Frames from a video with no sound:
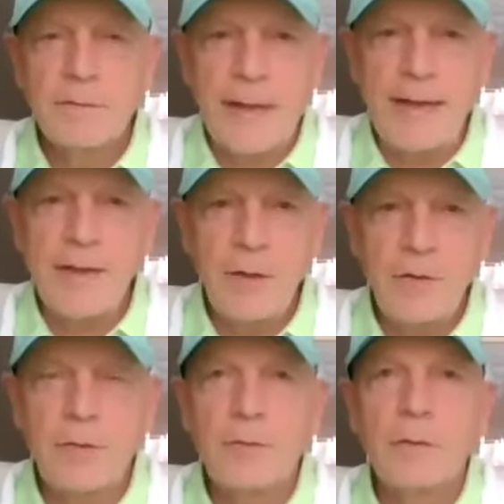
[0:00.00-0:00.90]
that
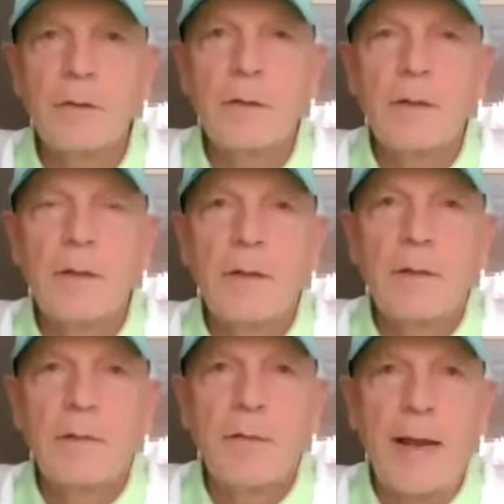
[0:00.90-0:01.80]
year
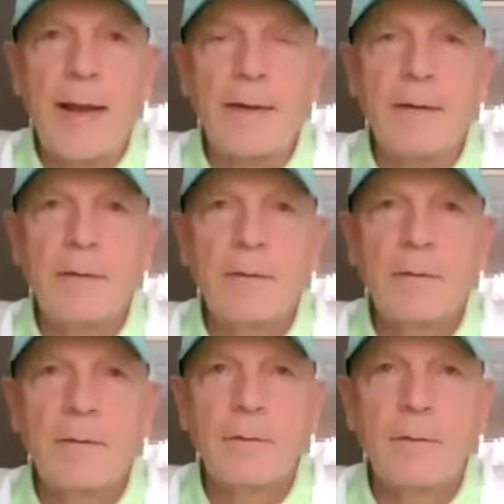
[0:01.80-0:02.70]
that
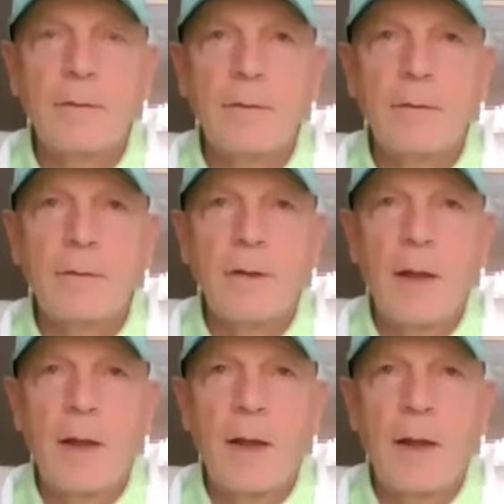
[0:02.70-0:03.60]

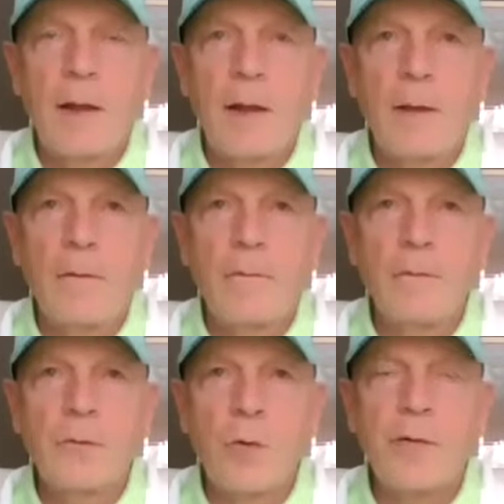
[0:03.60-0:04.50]
uh,
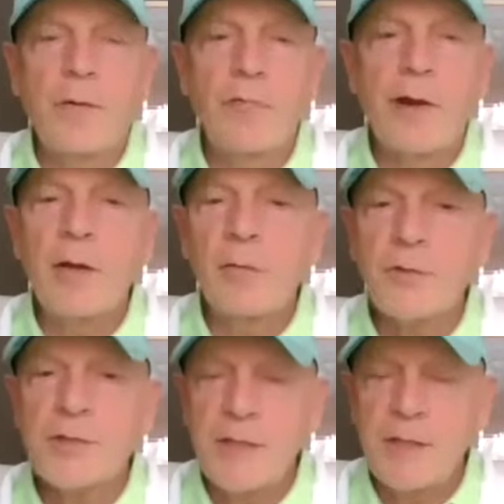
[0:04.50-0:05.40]
during the regular
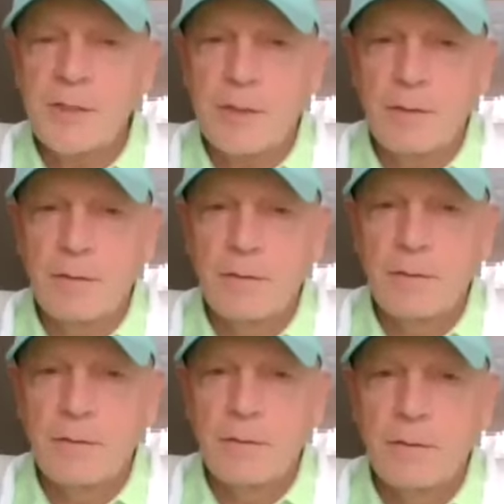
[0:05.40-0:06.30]
season,
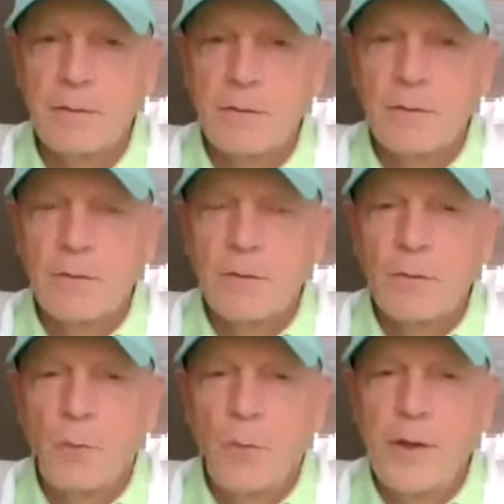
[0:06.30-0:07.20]

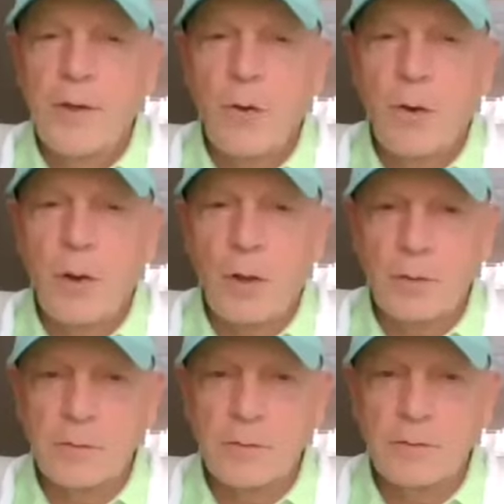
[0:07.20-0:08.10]
we
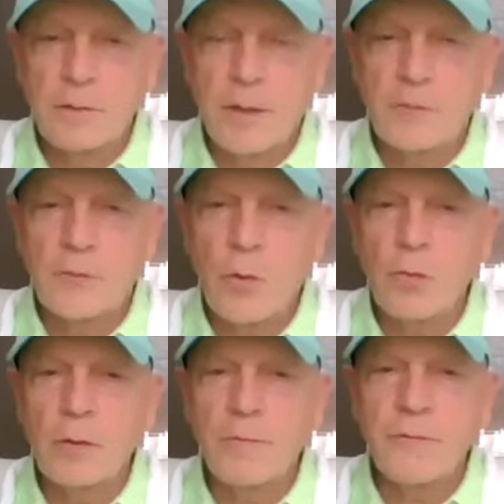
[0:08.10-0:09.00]
called a
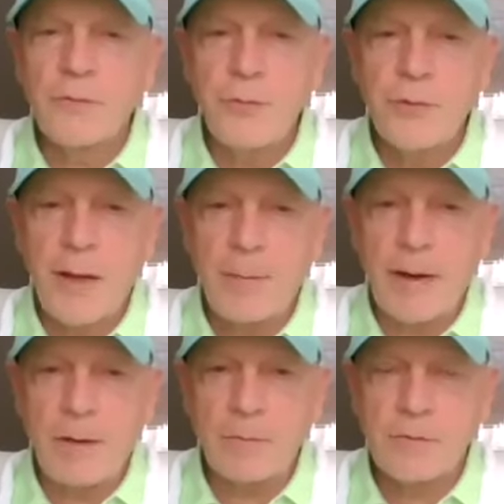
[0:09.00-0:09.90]
total of two
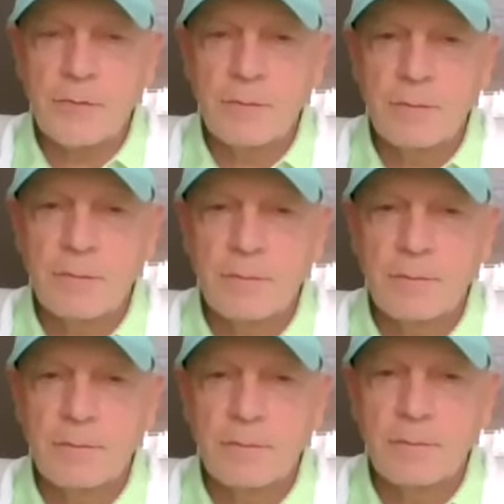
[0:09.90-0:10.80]
timeouts.
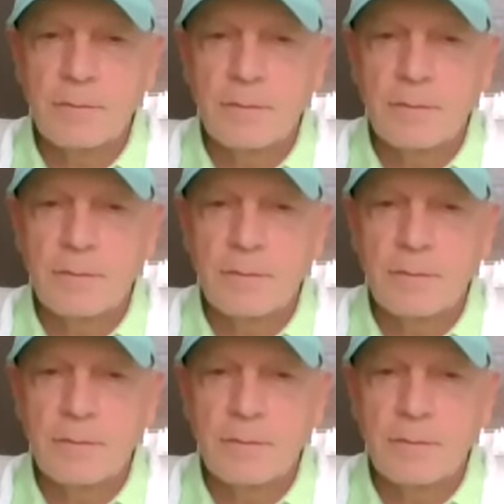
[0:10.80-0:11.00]
That's